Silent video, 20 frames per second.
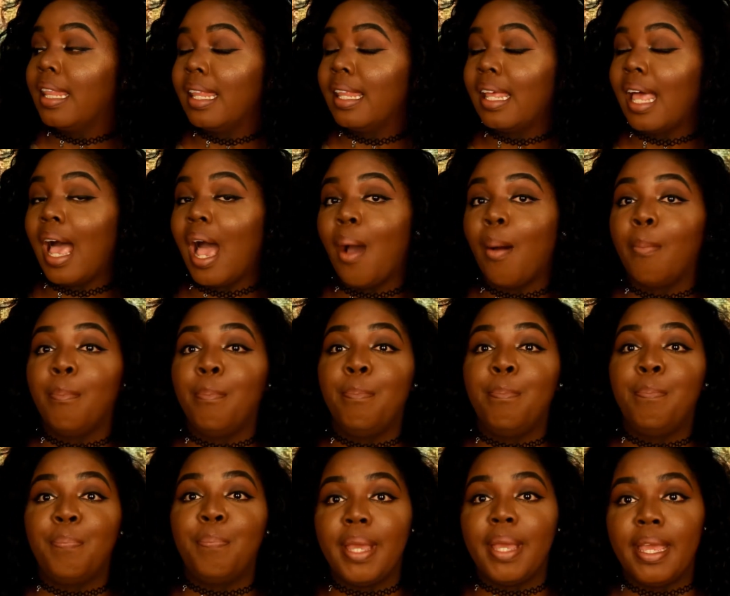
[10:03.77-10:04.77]
How
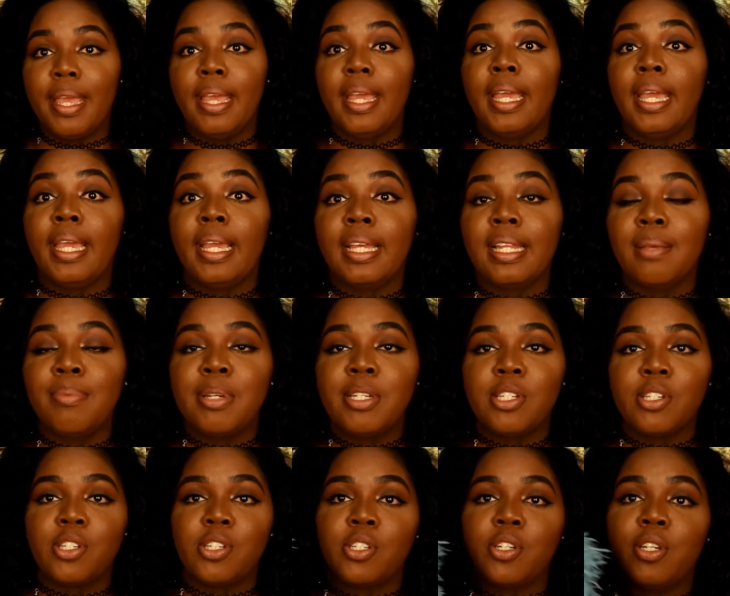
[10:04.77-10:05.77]
big, let me
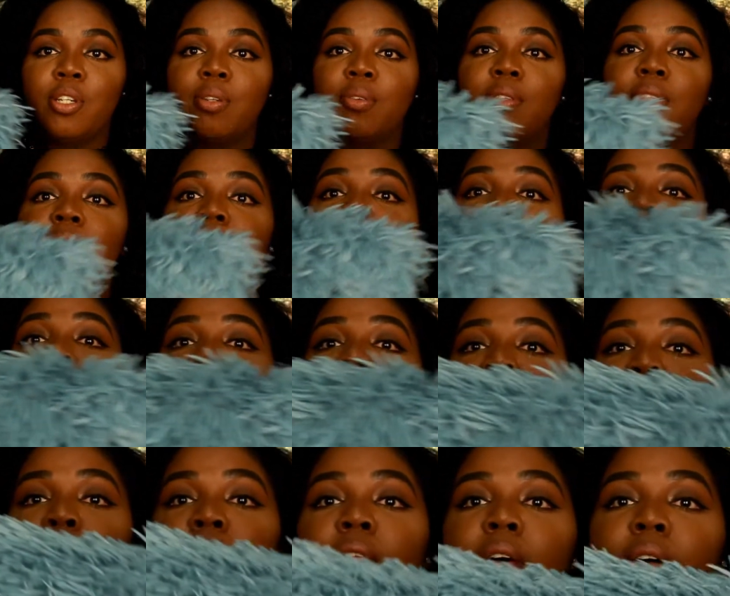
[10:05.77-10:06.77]
just show you. This is the
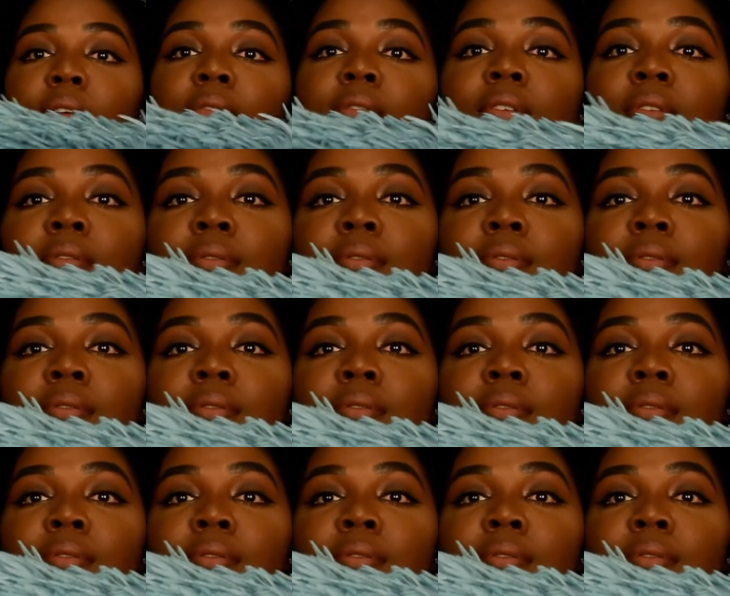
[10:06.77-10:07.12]
pillow.